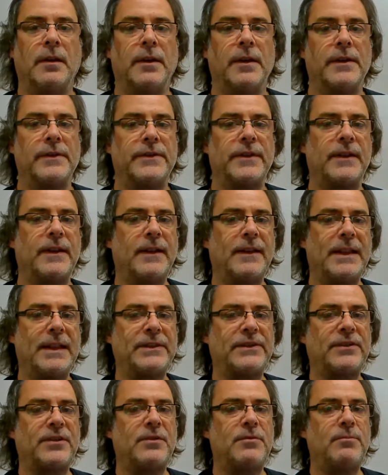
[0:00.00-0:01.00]
So now
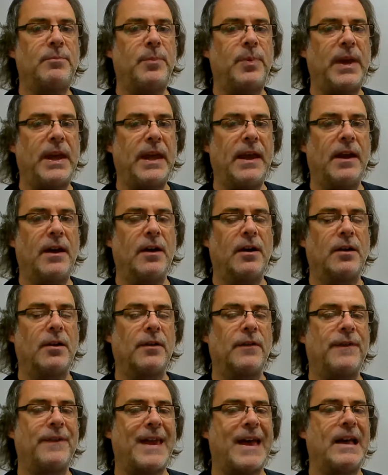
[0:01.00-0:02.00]
let's compare
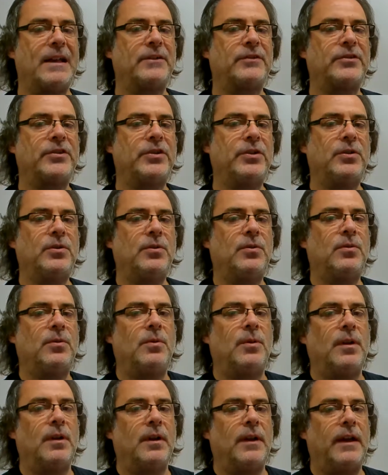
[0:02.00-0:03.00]
that to
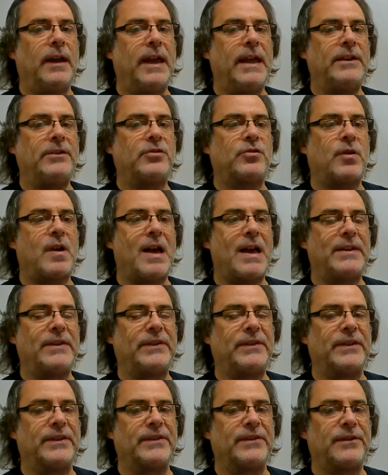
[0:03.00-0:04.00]
a dry
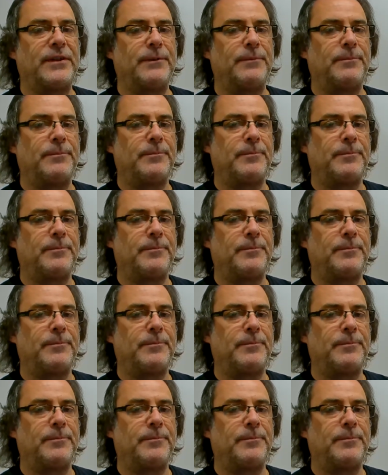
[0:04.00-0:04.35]
system.